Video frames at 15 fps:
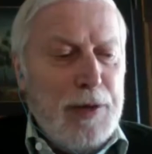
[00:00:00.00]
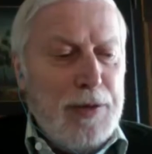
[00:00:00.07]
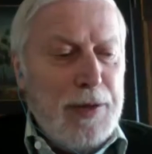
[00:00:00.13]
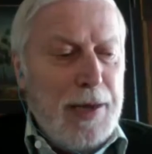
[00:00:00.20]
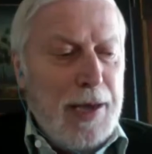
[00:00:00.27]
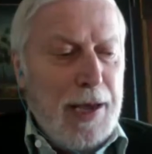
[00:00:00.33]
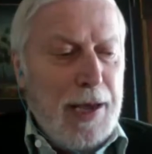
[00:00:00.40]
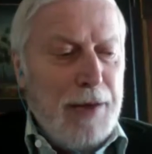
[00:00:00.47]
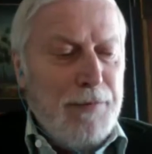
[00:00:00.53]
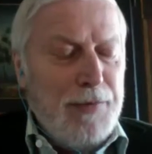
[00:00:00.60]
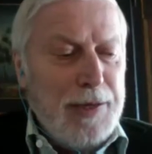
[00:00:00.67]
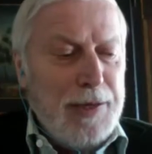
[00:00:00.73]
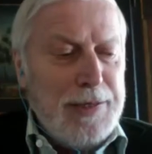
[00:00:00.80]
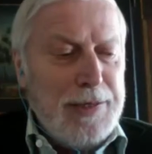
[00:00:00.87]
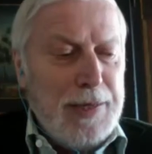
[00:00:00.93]
have
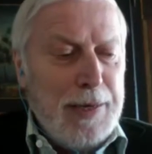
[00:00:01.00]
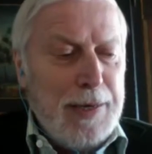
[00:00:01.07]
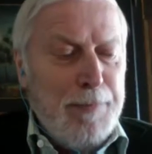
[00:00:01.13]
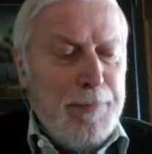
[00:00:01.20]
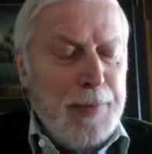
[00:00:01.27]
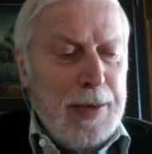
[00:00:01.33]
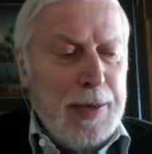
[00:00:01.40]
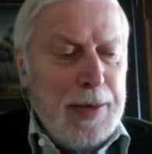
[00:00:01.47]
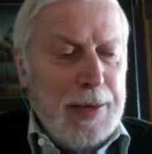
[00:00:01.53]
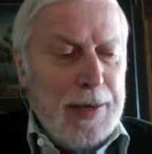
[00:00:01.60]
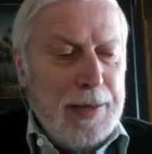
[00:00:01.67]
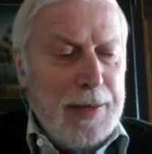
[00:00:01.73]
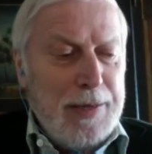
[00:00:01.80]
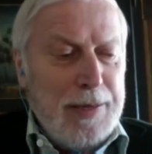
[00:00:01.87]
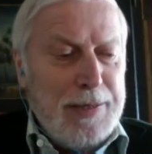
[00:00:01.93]
this, uh,
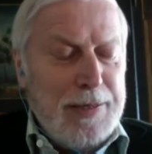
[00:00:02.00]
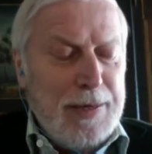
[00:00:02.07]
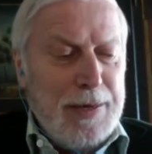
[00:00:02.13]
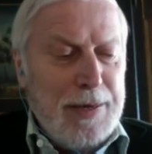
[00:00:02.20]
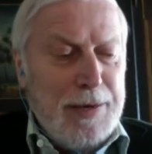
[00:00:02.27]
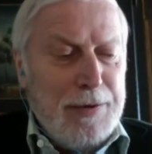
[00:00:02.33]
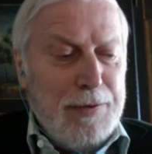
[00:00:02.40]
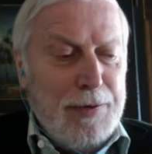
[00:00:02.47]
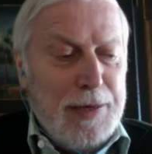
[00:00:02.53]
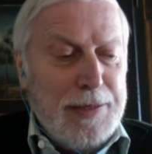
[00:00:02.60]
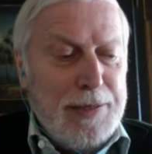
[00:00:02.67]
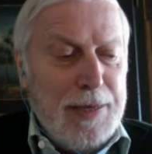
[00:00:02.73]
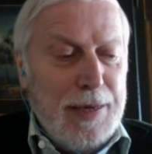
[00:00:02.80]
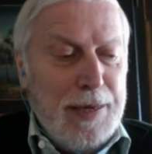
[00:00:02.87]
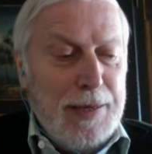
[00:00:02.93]
this
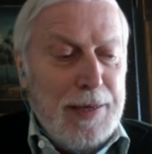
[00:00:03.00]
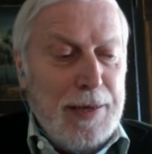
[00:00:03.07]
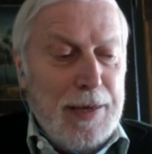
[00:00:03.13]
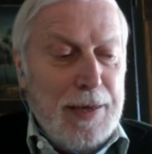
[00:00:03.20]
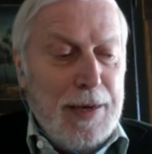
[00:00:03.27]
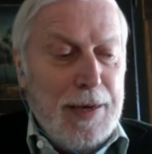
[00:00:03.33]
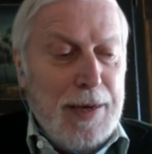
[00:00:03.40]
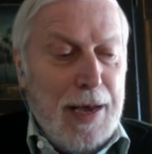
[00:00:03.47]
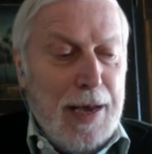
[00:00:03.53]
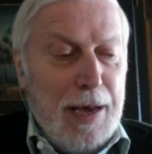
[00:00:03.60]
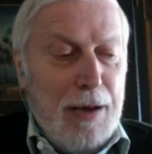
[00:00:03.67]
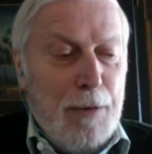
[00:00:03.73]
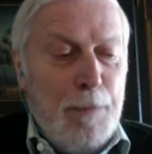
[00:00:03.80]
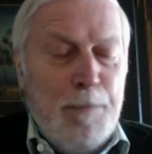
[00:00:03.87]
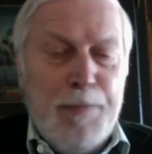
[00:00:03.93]
interest in
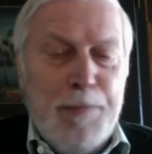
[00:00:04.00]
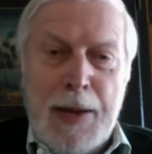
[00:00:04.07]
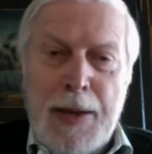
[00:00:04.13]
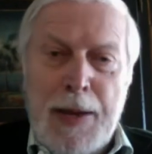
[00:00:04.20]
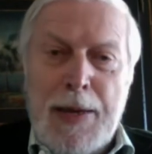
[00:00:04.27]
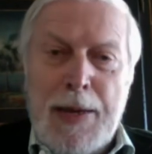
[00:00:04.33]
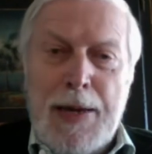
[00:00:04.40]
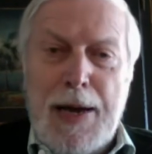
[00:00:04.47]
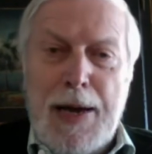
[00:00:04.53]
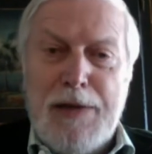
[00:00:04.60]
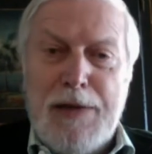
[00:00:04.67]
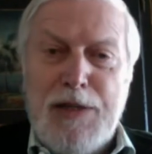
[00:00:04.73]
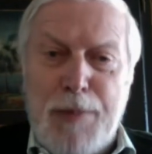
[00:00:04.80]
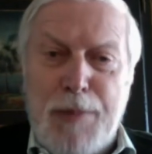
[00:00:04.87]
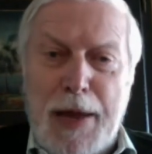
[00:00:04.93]
how
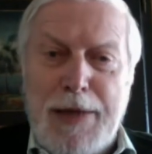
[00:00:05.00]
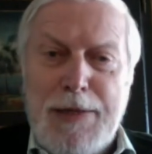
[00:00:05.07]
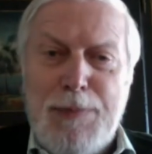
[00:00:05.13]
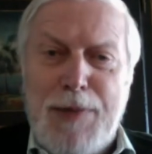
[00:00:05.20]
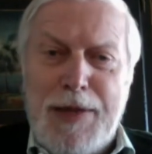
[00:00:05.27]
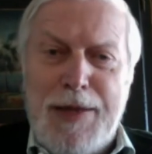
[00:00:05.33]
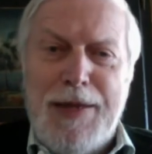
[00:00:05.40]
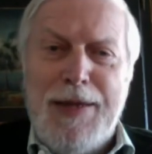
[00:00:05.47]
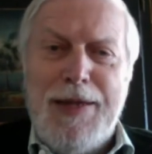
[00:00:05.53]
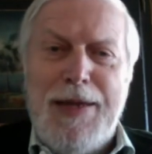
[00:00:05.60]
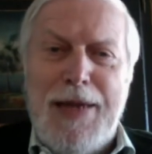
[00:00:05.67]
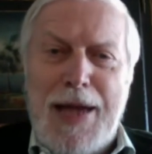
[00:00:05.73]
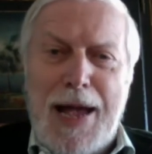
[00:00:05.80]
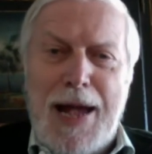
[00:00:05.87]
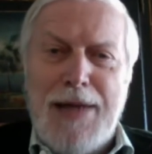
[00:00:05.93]
space,
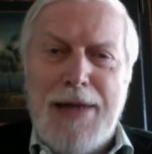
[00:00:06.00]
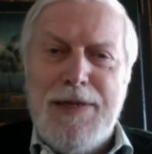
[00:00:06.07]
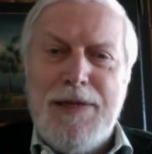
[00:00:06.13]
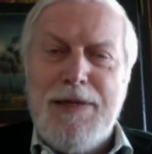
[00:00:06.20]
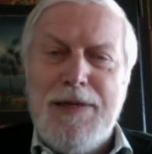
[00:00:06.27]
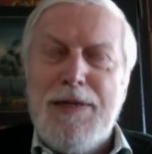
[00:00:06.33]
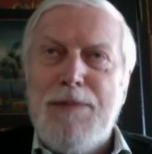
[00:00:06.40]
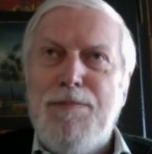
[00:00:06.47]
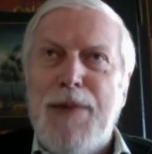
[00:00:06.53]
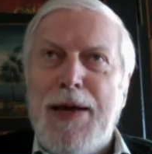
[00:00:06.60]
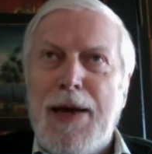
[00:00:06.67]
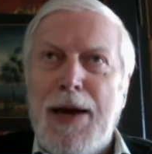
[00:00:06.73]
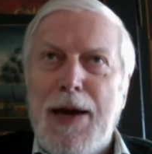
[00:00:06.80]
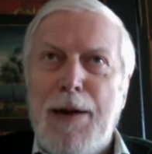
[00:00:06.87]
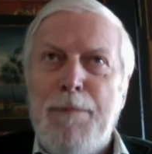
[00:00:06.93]
particularly as it's
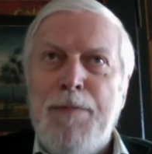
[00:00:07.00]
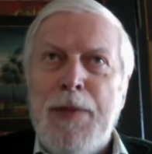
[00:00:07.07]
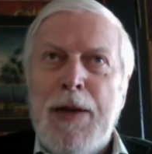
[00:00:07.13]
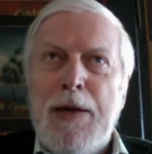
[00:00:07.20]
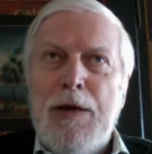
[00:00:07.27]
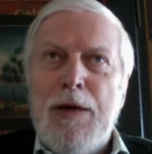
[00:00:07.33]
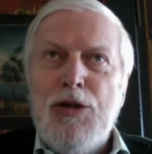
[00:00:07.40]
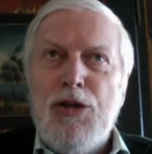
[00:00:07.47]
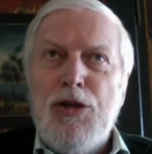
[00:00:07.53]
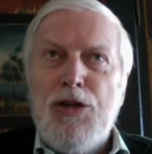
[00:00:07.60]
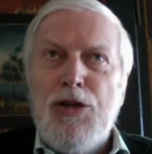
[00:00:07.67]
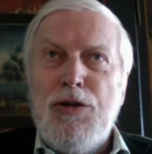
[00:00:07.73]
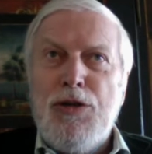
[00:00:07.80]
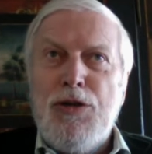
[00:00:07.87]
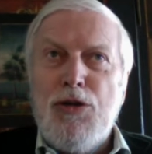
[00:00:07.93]
become
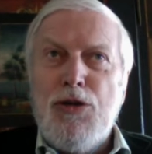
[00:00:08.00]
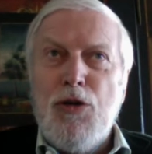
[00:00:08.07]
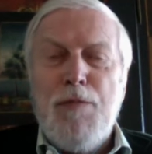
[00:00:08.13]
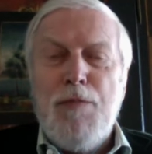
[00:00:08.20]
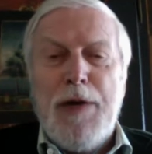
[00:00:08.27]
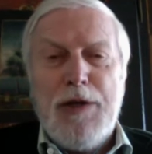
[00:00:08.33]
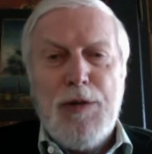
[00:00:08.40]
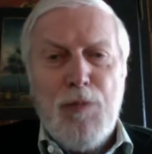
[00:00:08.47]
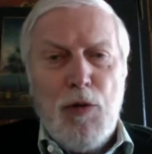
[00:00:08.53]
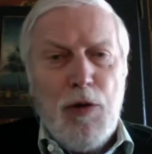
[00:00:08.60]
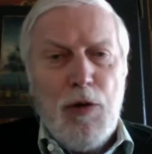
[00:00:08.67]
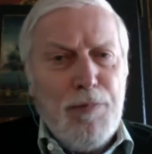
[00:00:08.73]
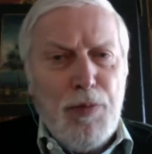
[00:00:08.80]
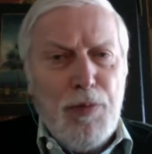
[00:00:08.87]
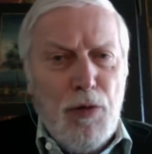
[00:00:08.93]
so much more
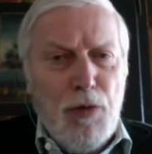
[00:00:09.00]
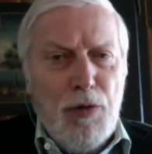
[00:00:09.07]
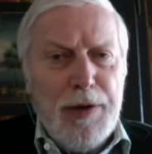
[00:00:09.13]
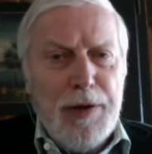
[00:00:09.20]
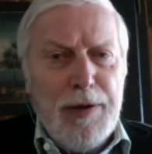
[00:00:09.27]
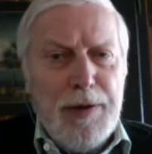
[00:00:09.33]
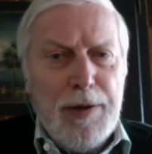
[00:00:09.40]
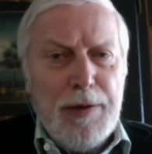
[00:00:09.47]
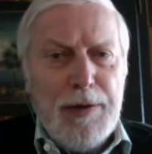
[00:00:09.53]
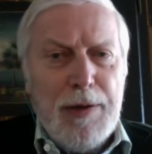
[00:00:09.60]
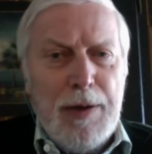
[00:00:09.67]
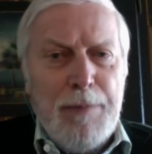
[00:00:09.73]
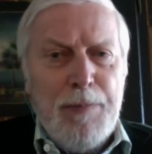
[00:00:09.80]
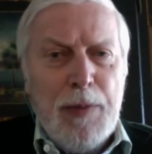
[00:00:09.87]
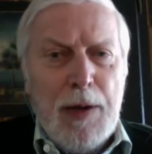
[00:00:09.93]
important
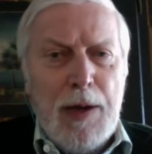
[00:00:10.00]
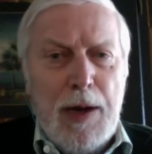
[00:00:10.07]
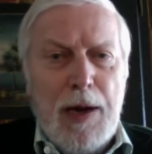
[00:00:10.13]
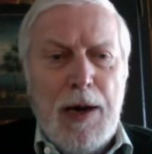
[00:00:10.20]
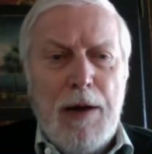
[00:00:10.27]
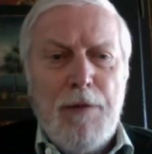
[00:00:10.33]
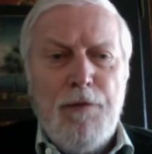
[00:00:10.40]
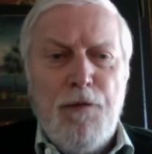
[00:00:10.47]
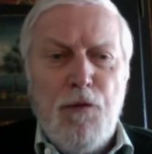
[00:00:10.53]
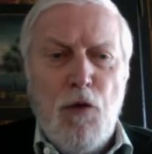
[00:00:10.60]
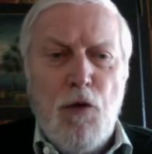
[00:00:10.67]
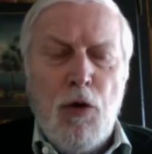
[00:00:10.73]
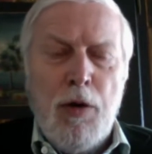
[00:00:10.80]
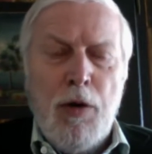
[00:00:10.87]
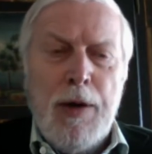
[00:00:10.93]

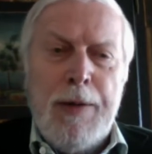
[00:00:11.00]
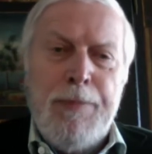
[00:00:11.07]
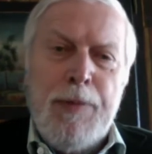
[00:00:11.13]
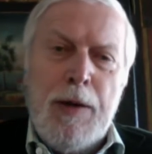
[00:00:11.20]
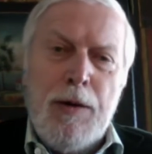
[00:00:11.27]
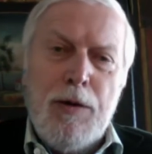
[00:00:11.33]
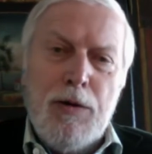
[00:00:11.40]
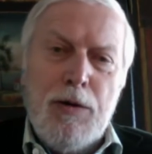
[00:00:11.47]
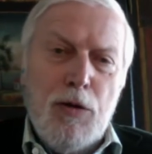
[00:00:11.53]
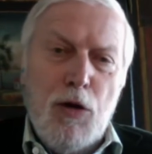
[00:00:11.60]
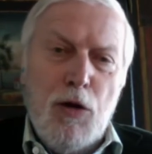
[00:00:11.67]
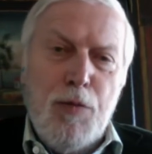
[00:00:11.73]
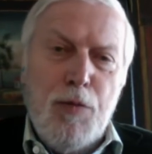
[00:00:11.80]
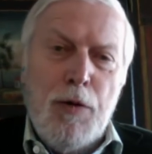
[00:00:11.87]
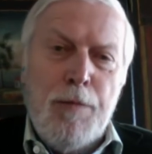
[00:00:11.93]
for
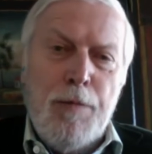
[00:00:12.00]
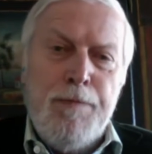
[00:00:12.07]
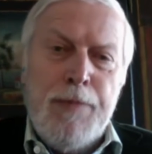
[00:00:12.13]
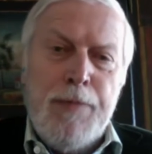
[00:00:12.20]
global